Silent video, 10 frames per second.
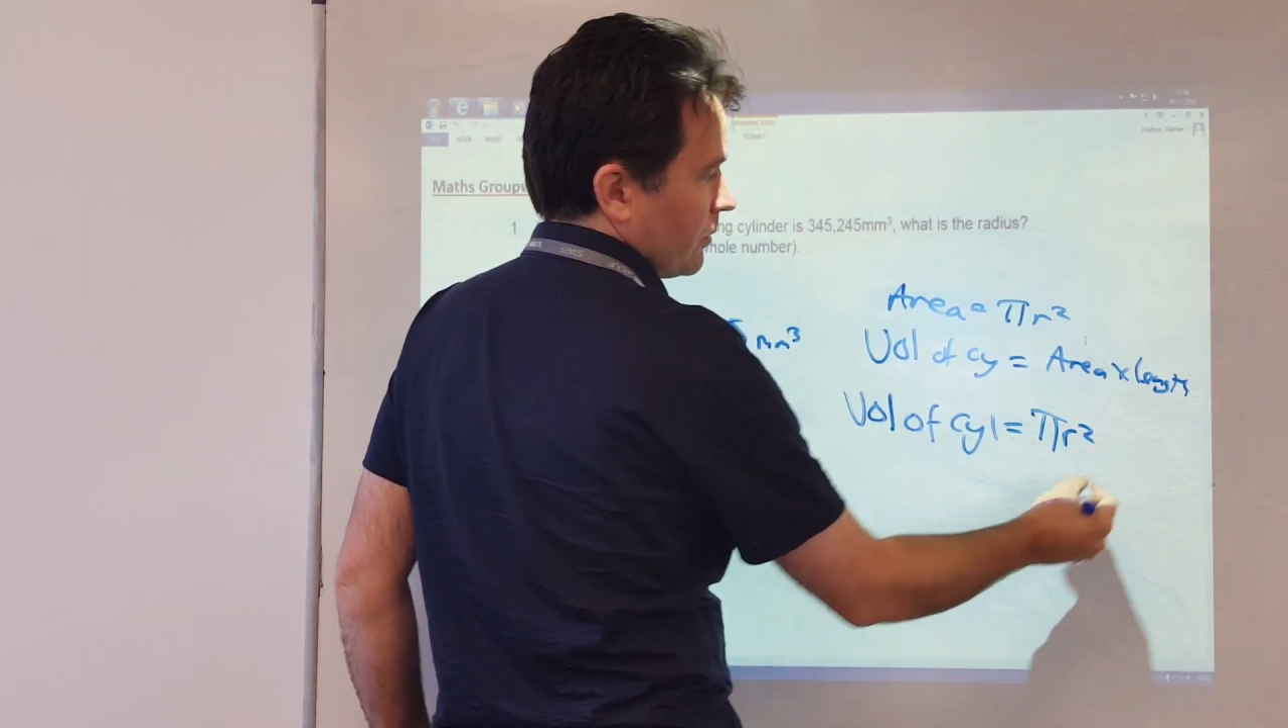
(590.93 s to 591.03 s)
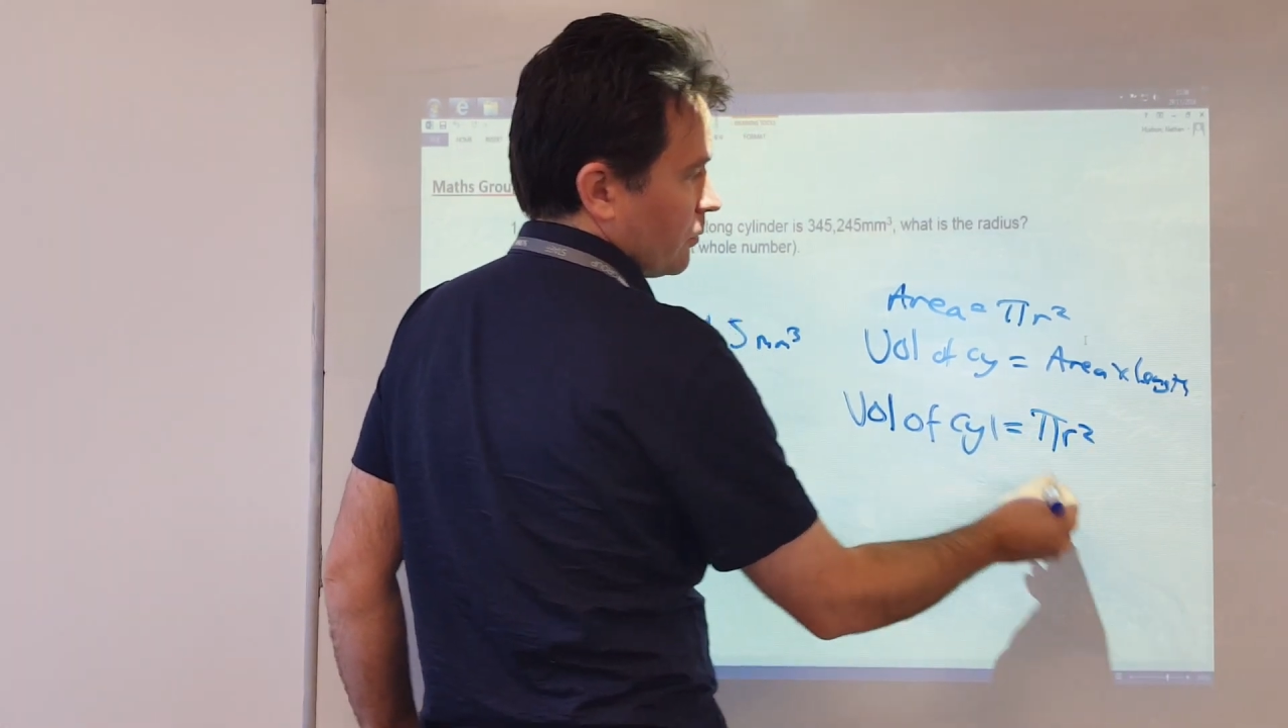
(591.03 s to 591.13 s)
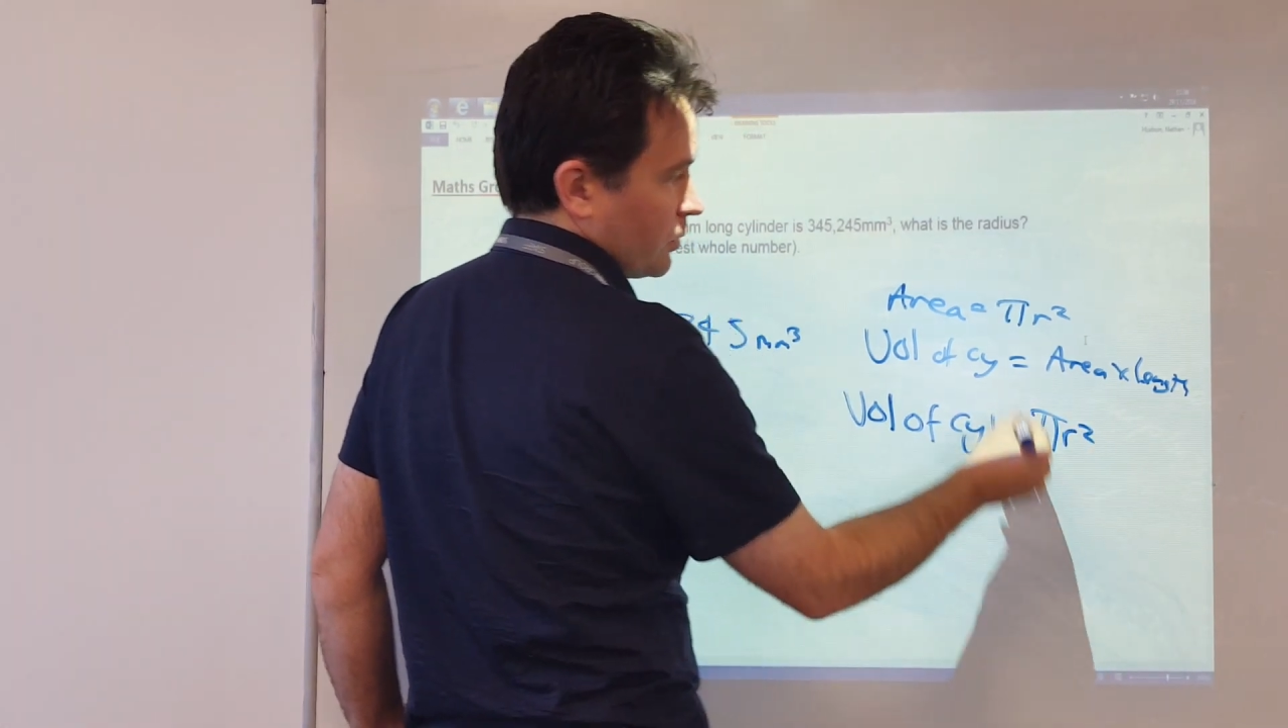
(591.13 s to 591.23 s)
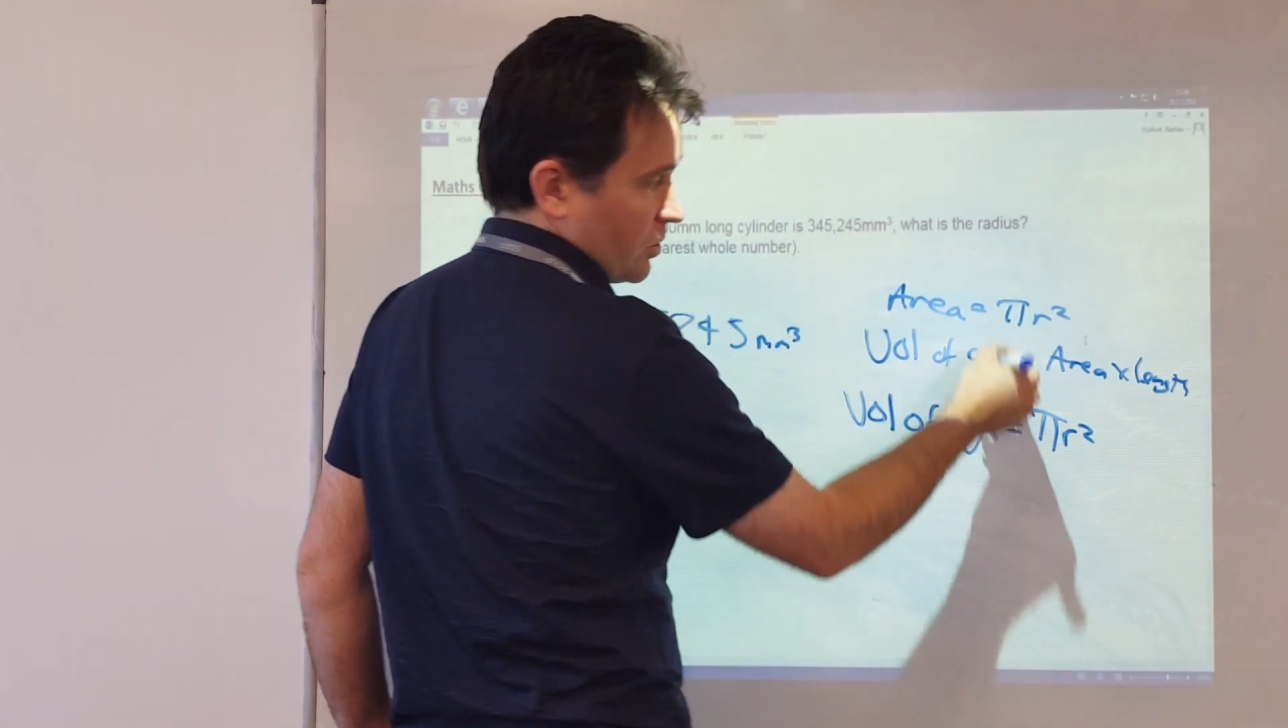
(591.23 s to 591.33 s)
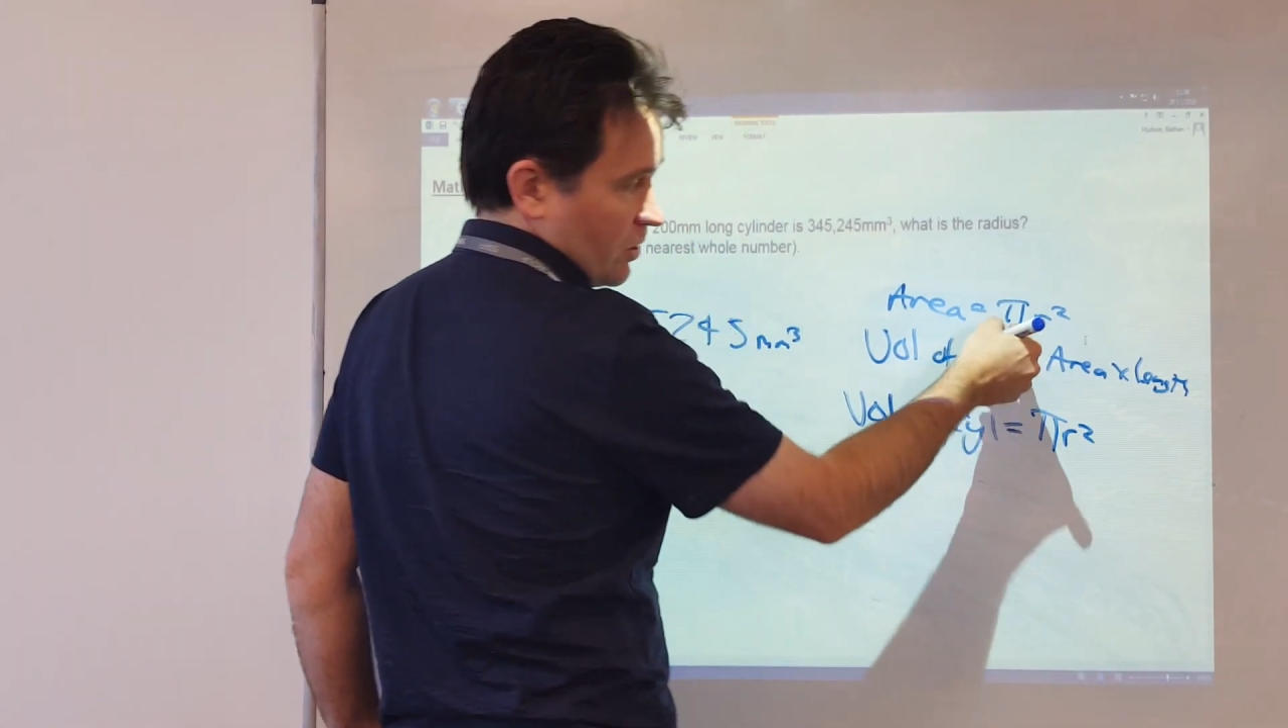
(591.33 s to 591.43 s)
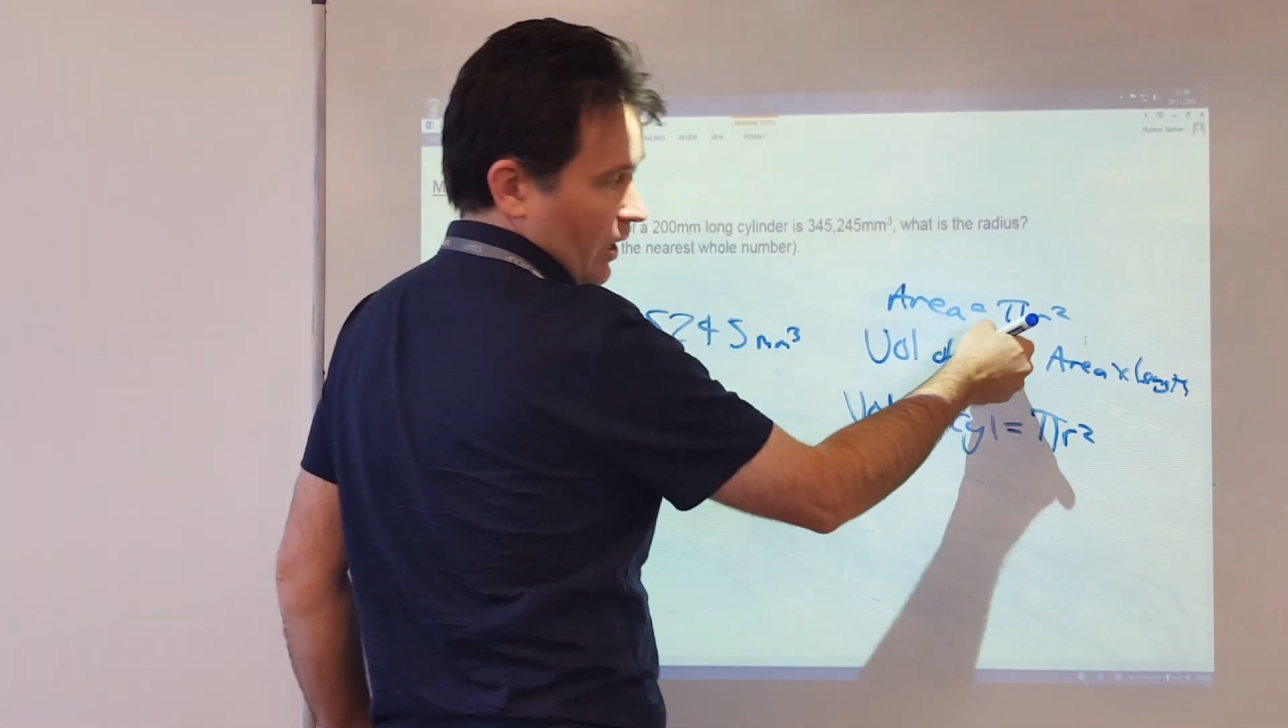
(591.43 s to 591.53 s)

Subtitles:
which is the